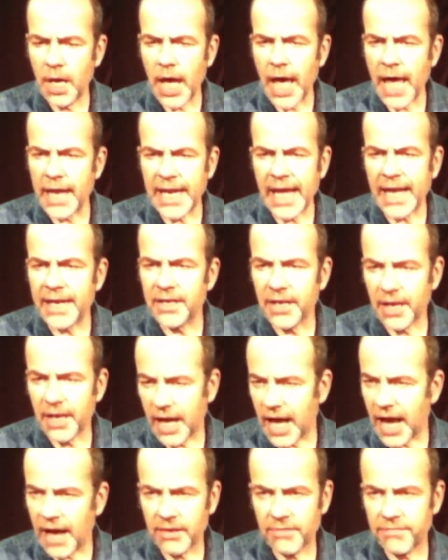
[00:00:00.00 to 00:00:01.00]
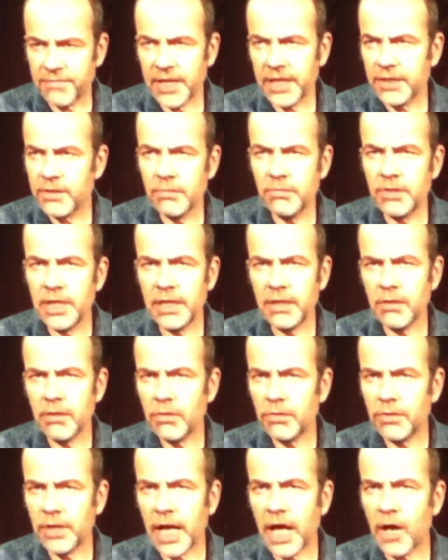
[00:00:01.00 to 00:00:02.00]
And then I think you need
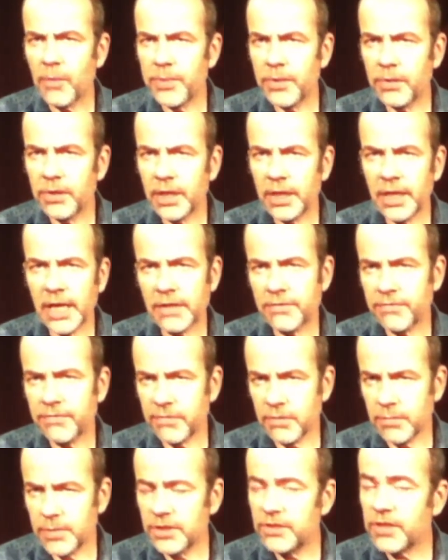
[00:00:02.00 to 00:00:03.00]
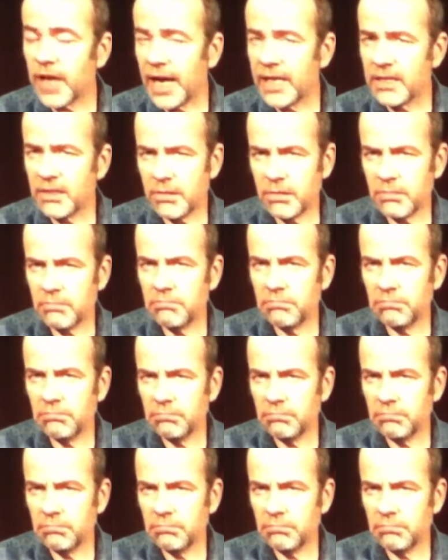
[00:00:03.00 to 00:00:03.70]
all the help you can get from a tight,